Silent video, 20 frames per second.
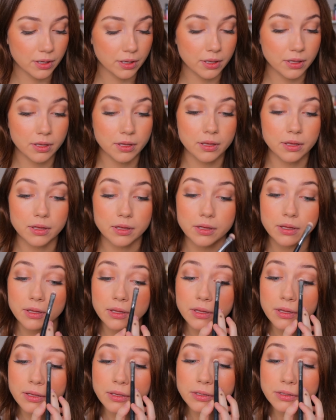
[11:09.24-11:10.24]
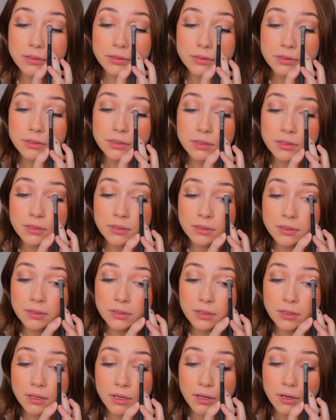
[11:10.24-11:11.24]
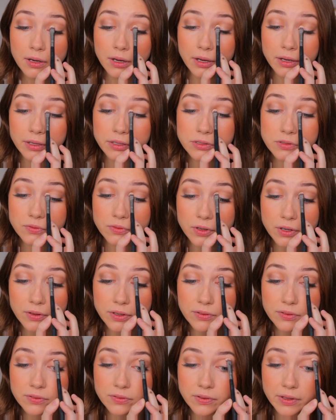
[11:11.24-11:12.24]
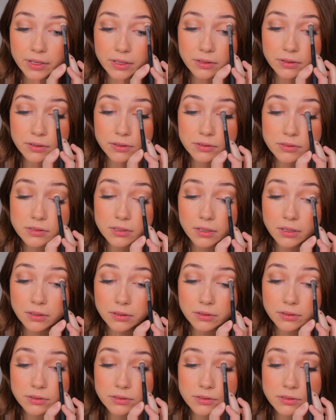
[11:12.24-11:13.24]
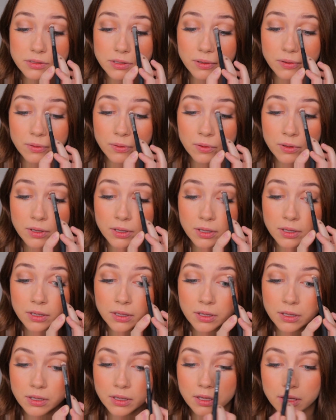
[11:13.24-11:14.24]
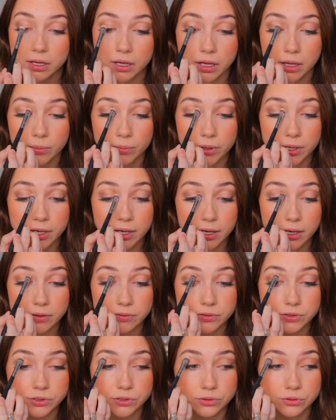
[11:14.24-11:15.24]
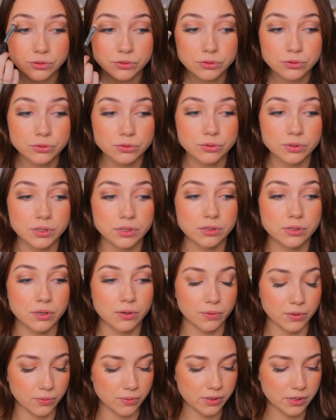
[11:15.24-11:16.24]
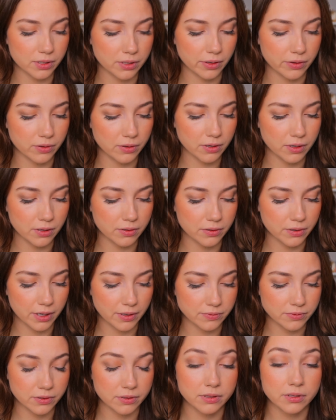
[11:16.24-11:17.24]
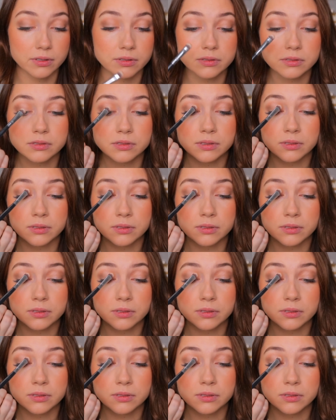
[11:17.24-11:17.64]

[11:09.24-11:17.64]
And okay, it's very faint, this color, so I'm gonna have to go in with another color after this.